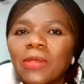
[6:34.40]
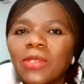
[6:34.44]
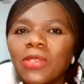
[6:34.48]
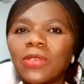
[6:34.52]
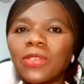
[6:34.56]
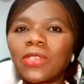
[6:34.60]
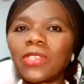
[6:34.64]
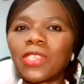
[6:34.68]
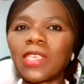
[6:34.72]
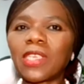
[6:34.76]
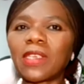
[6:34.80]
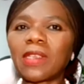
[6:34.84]
comes
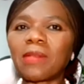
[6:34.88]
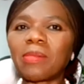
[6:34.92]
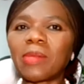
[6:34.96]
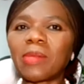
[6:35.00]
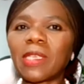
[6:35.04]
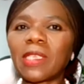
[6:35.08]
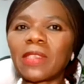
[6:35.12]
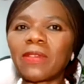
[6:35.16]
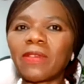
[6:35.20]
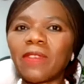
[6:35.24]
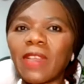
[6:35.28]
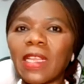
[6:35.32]
to gender
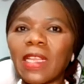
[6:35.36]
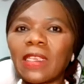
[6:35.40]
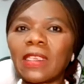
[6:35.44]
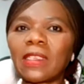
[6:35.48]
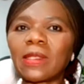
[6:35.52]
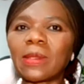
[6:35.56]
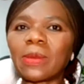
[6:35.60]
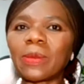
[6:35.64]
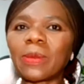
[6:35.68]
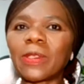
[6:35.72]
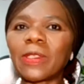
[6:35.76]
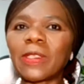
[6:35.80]
based
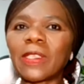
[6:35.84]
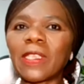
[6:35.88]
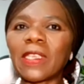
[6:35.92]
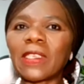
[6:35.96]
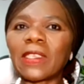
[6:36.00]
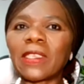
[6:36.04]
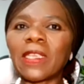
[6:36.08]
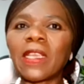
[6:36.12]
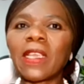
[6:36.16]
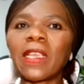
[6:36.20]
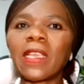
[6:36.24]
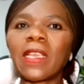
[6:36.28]
violence was
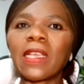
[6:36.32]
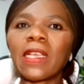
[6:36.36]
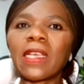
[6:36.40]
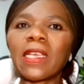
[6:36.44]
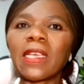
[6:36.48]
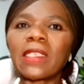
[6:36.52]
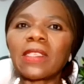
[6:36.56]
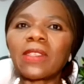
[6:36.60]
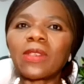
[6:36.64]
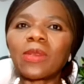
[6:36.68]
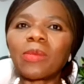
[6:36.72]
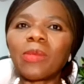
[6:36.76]
that
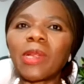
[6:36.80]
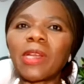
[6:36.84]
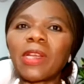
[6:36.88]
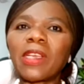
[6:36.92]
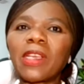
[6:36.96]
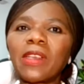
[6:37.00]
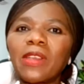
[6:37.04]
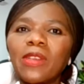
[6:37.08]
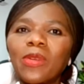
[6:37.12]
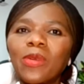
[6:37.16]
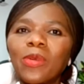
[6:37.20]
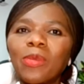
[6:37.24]

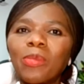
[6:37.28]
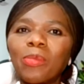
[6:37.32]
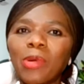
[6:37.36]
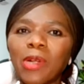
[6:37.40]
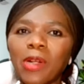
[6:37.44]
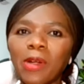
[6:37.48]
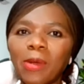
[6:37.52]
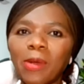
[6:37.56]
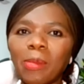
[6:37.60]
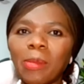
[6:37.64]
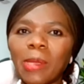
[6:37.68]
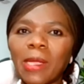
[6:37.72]
customary law
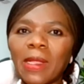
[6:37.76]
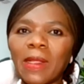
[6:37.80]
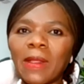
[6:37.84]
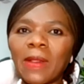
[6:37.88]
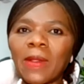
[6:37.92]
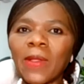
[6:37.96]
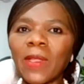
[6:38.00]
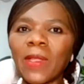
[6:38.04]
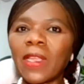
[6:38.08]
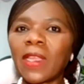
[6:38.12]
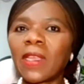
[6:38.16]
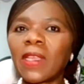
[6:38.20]

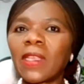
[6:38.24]
proper